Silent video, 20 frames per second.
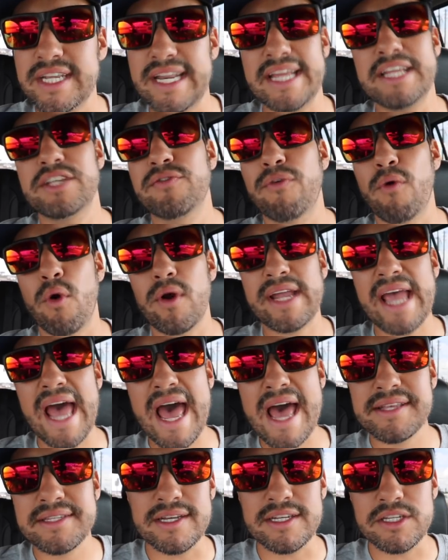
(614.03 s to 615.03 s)
Today's
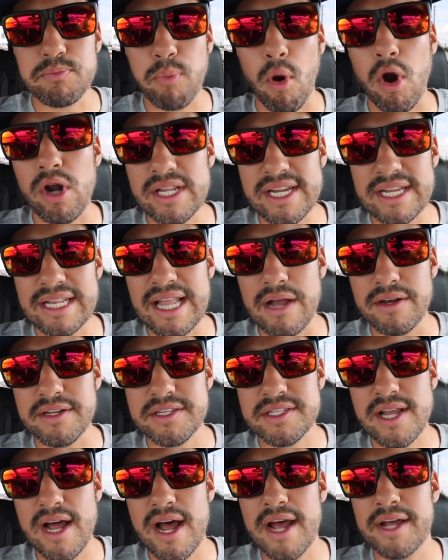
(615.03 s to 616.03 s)
forecast is partly cloudy
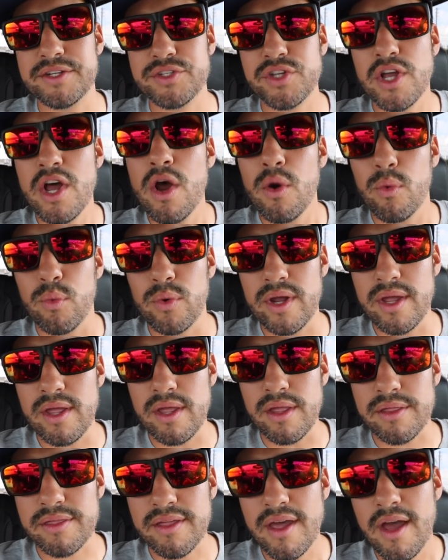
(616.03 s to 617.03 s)
skies
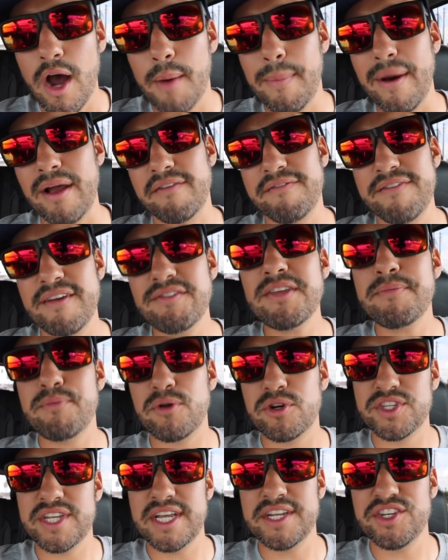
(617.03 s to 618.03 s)
with about a
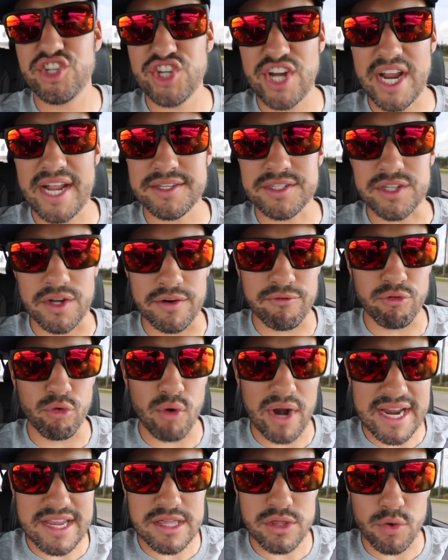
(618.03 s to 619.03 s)
50% chance of
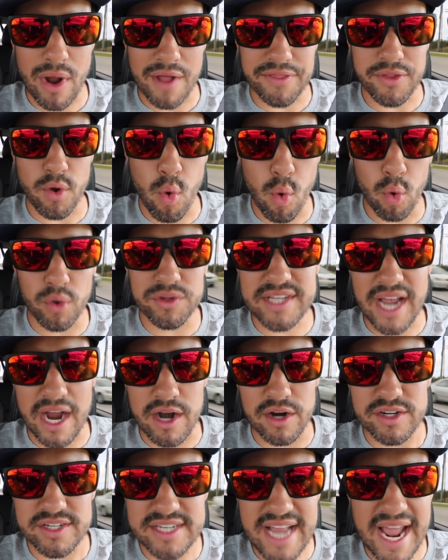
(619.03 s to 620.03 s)
rain throughout the whole
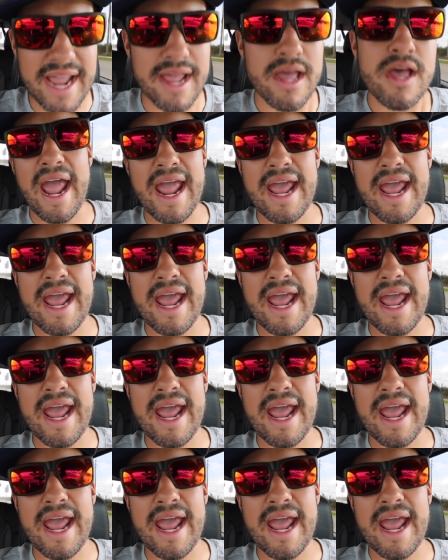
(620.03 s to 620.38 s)
entire day.